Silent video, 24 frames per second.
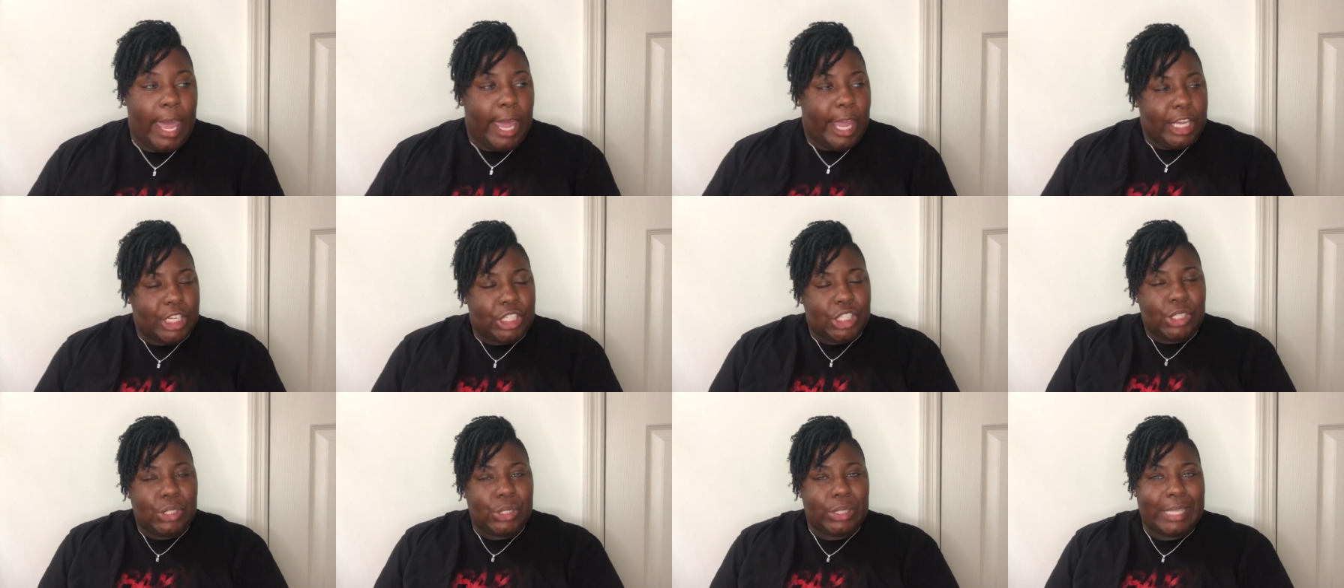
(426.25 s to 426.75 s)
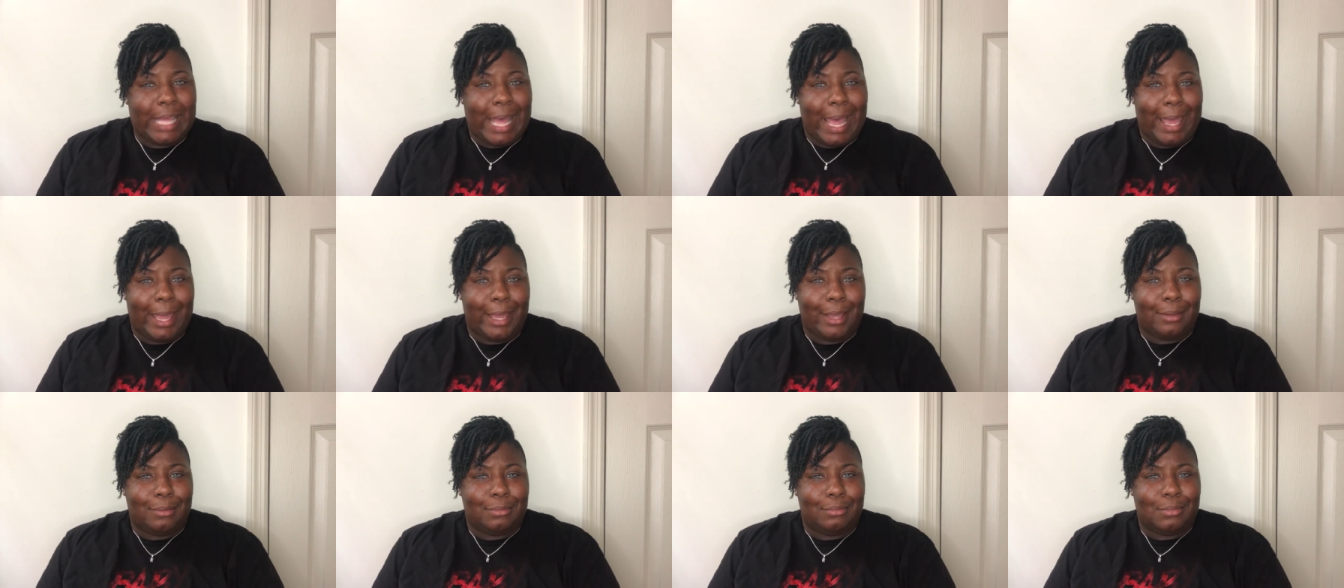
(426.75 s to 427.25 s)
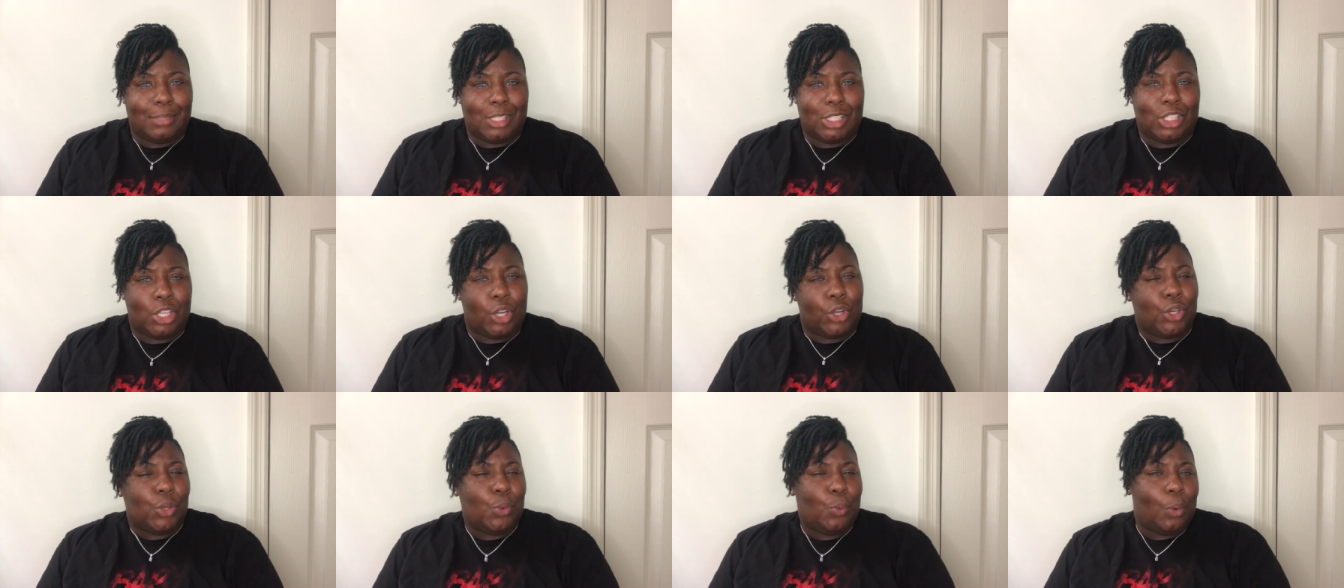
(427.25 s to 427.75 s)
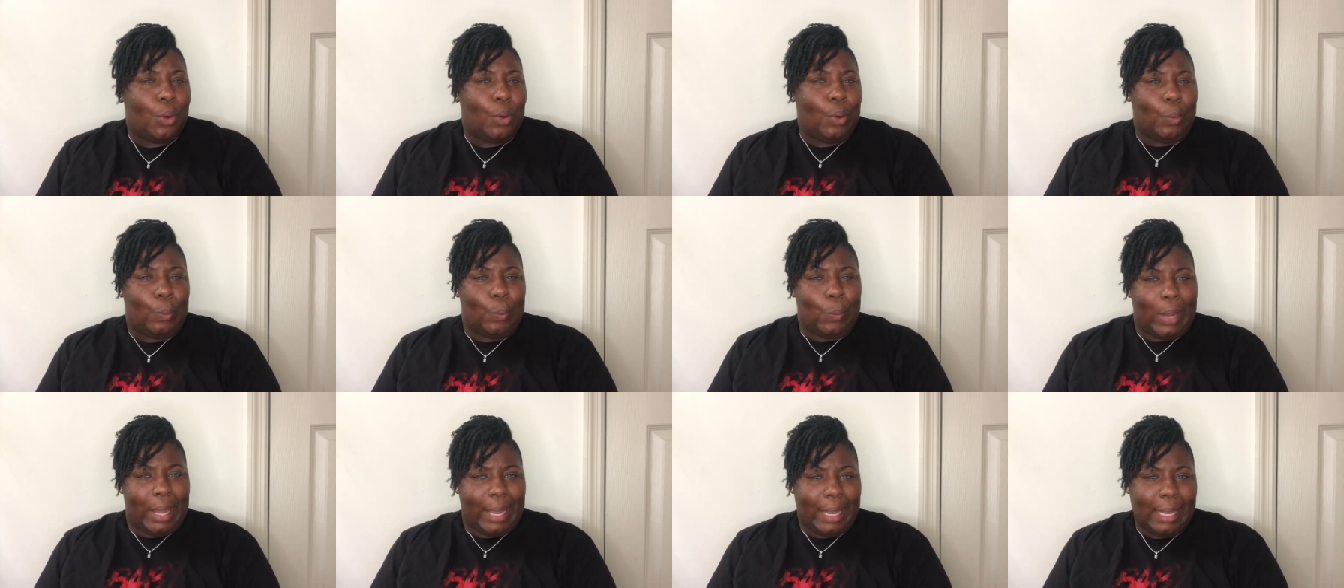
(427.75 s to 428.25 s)
And she's like, so you
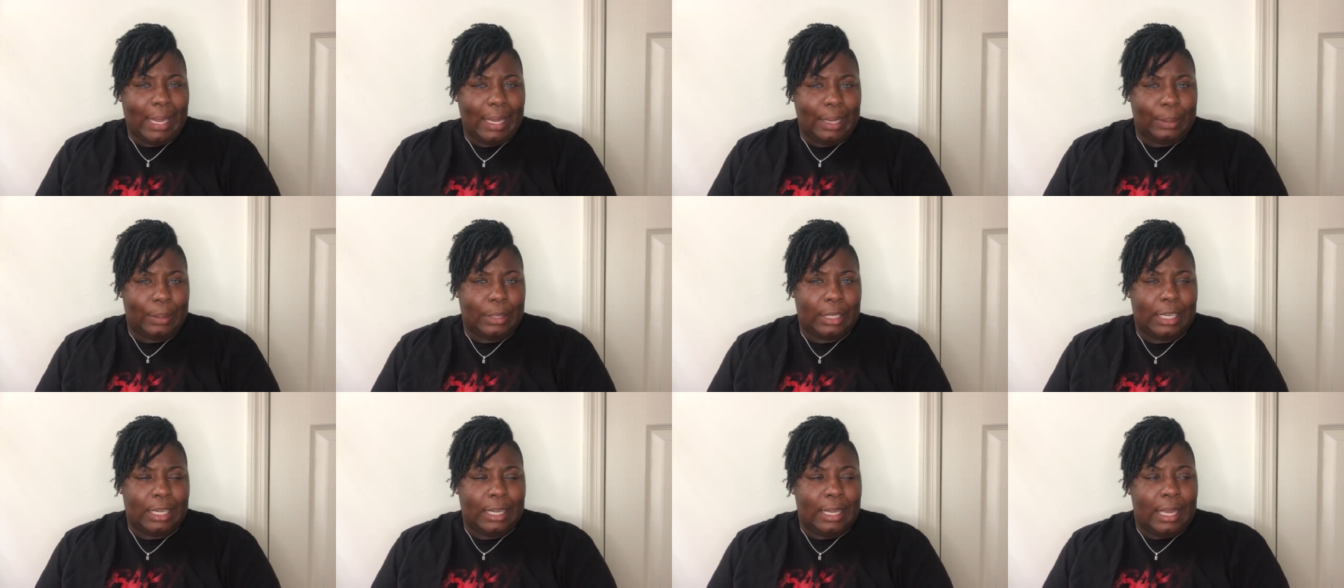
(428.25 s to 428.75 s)
want white?